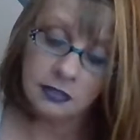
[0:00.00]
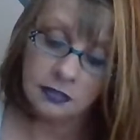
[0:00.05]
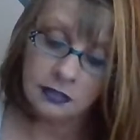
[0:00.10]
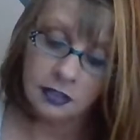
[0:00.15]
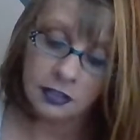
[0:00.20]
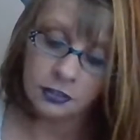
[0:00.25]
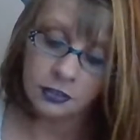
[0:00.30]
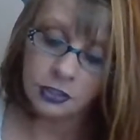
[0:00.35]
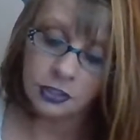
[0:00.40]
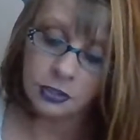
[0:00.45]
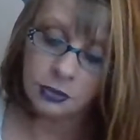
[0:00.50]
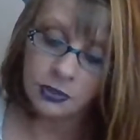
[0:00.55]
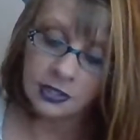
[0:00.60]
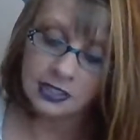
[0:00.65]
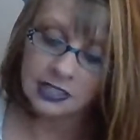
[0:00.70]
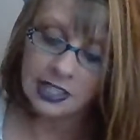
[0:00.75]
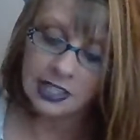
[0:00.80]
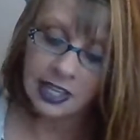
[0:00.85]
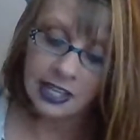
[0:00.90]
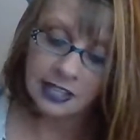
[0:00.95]
it'll do
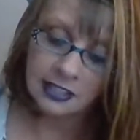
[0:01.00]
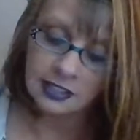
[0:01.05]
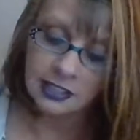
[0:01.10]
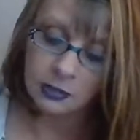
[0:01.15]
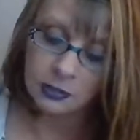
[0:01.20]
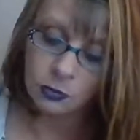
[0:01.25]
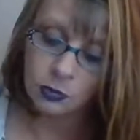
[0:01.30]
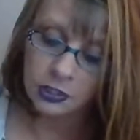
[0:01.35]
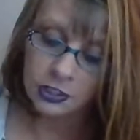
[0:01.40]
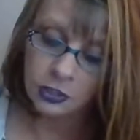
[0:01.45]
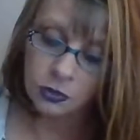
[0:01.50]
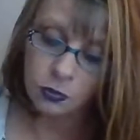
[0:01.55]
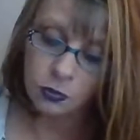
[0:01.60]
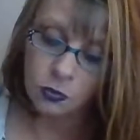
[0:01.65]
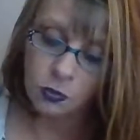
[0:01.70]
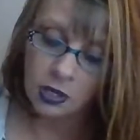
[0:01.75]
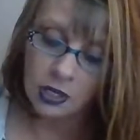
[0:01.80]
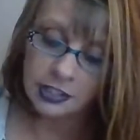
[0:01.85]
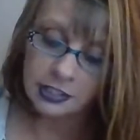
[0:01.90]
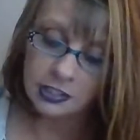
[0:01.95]
exactly what you
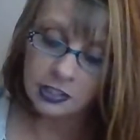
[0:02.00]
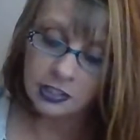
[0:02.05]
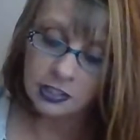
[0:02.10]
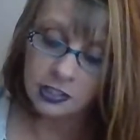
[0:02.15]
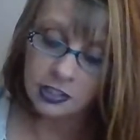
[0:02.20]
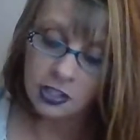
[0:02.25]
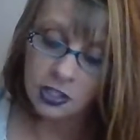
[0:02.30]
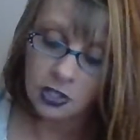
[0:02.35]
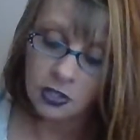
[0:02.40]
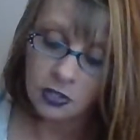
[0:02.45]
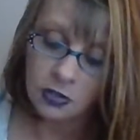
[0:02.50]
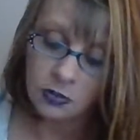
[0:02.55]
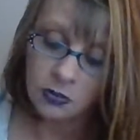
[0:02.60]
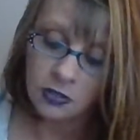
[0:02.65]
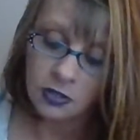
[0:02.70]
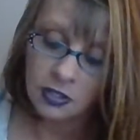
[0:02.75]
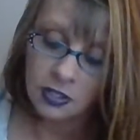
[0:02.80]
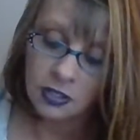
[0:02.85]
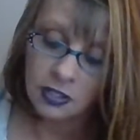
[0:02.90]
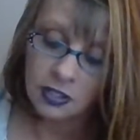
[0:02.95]
want it to do
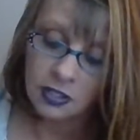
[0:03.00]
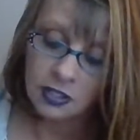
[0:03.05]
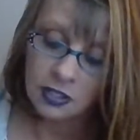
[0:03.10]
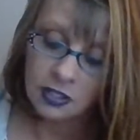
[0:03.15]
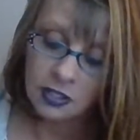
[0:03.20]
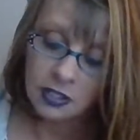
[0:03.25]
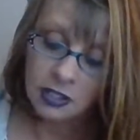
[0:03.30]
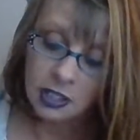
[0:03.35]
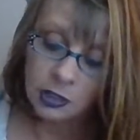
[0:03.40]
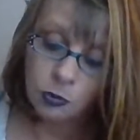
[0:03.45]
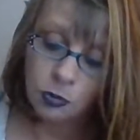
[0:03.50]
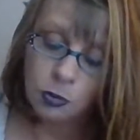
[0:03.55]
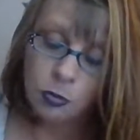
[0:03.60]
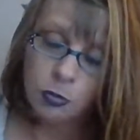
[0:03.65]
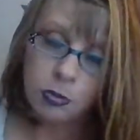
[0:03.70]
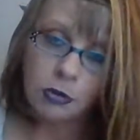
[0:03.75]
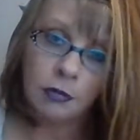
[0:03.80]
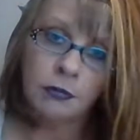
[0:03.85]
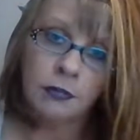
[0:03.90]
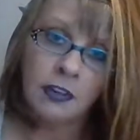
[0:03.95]
it will
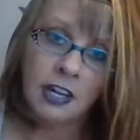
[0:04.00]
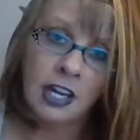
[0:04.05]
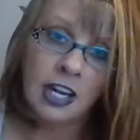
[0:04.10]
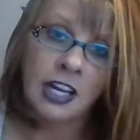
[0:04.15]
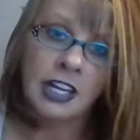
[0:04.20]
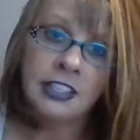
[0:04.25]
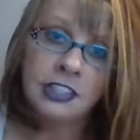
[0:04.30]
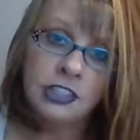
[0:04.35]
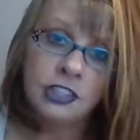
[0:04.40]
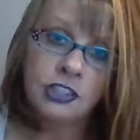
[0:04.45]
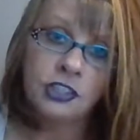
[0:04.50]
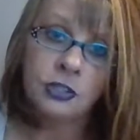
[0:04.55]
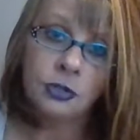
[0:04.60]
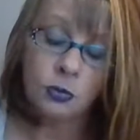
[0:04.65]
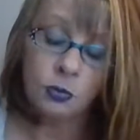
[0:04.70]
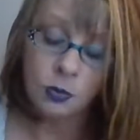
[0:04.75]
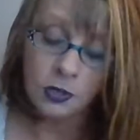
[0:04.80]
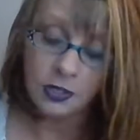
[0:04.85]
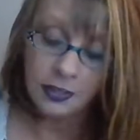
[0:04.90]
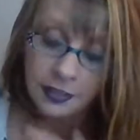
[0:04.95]
provide
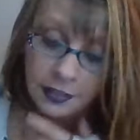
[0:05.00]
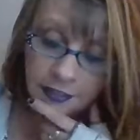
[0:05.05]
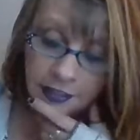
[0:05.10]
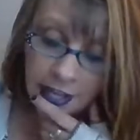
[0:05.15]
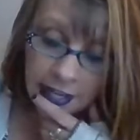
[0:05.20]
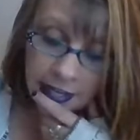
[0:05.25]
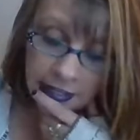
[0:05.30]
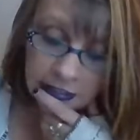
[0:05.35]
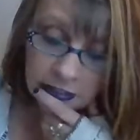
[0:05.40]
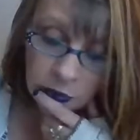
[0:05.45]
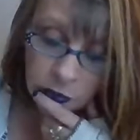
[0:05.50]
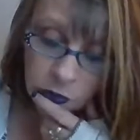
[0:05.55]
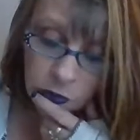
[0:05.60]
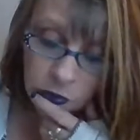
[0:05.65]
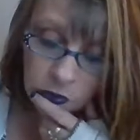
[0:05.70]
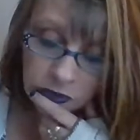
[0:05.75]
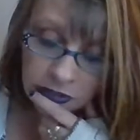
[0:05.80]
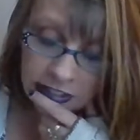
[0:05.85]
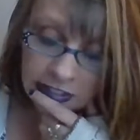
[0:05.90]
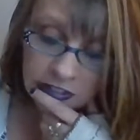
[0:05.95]
you with that
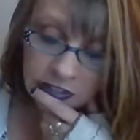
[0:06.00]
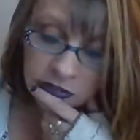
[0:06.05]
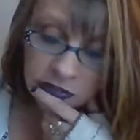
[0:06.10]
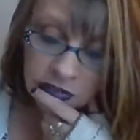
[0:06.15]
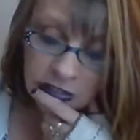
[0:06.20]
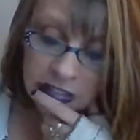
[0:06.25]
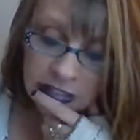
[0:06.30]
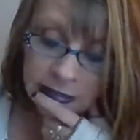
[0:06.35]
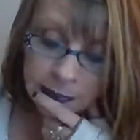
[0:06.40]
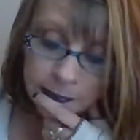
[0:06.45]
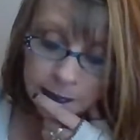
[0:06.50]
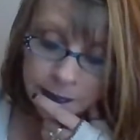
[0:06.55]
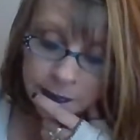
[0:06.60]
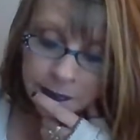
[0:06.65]
coolness, right?